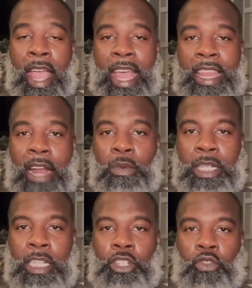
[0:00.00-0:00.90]
and that it was
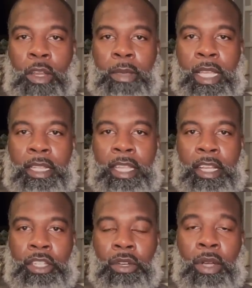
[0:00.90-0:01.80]
extremely
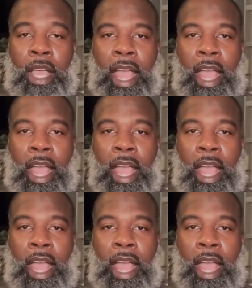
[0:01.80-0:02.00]
intentional,